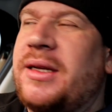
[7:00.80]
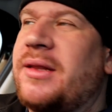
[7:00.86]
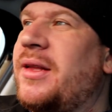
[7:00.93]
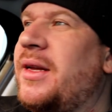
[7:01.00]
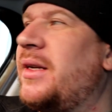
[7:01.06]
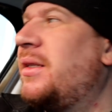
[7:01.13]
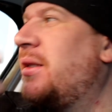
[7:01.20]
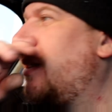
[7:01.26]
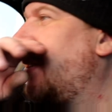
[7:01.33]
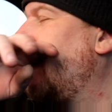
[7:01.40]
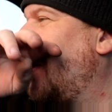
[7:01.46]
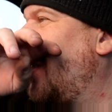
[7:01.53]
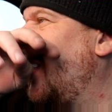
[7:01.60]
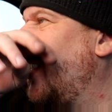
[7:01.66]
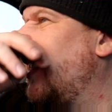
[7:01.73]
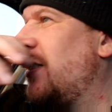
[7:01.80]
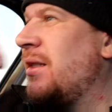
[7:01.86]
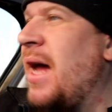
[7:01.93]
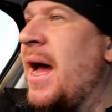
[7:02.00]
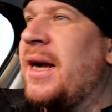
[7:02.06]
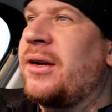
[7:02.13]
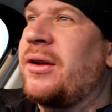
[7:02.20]
things such as
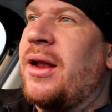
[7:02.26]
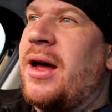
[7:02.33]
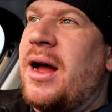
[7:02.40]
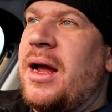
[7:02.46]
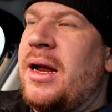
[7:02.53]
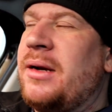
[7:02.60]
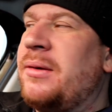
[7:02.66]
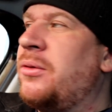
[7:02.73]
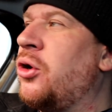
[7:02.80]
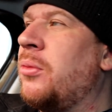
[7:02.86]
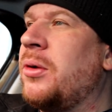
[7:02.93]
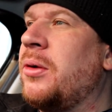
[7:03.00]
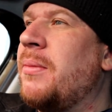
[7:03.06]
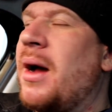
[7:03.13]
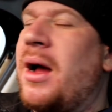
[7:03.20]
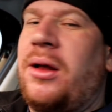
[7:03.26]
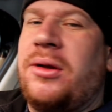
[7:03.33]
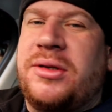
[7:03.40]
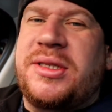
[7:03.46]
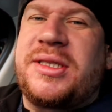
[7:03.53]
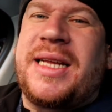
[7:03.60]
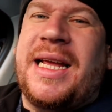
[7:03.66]
angle iron, normal mild
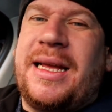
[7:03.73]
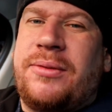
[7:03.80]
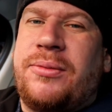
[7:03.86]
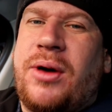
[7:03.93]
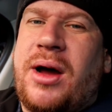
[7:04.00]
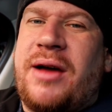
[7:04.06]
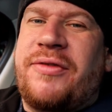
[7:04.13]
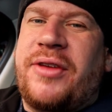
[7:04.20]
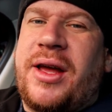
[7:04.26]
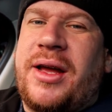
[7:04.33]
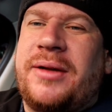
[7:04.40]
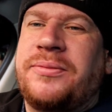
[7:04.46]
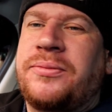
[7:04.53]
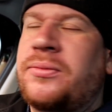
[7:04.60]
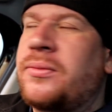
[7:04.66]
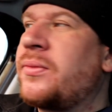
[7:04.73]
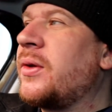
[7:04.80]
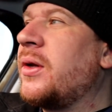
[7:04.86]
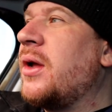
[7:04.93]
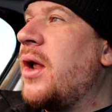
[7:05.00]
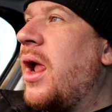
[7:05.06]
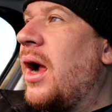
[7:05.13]
steel and what have you,
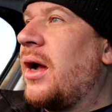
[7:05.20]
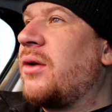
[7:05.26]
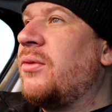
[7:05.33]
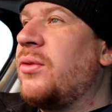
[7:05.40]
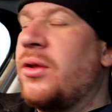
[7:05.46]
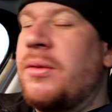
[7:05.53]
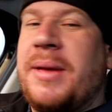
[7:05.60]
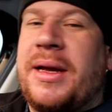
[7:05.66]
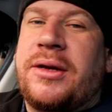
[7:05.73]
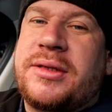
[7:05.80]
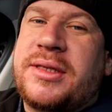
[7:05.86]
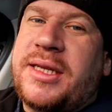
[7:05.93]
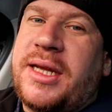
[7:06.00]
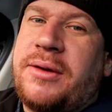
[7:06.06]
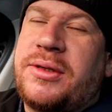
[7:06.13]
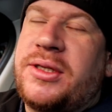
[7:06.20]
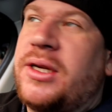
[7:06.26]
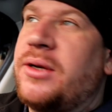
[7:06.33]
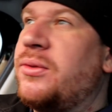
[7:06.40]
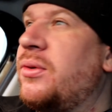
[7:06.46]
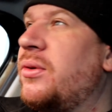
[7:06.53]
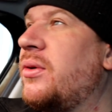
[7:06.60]
I can run the MIG on C O
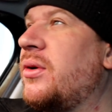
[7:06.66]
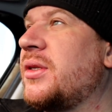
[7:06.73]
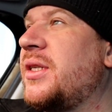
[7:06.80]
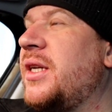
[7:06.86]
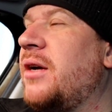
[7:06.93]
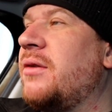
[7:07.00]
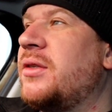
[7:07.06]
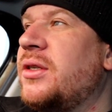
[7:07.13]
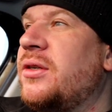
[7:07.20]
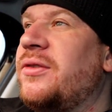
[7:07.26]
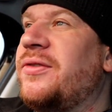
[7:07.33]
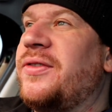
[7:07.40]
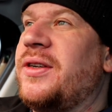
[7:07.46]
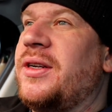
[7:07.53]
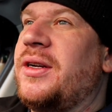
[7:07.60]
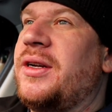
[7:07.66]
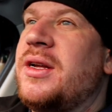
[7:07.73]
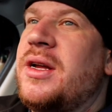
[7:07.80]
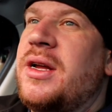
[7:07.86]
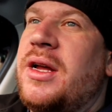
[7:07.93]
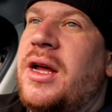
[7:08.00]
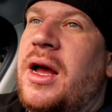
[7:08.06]
two. We've got C O two for
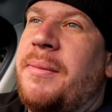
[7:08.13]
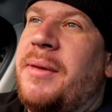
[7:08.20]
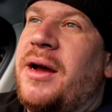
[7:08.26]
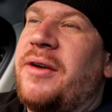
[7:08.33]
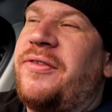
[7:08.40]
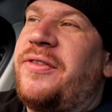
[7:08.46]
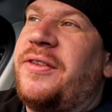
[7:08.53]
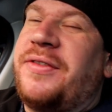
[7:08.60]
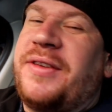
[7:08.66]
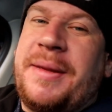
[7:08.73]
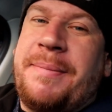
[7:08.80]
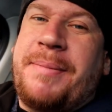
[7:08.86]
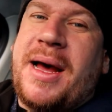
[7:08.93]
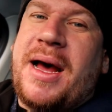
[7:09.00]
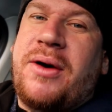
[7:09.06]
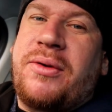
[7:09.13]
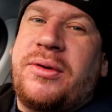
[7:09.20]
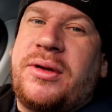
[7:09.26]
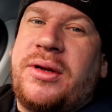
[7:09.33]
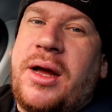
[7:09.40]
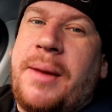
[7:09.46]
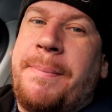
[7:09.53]
about fifteen
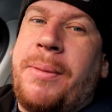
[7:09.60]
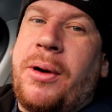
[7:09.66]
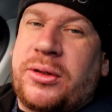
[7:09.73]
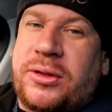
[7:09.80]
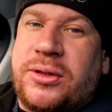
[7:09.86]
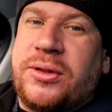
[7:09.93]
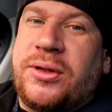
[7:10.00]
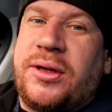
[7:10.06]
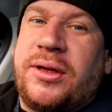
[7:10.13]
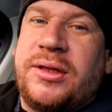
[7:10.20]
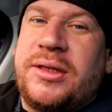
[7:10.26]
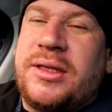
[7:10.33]
pounds a bottle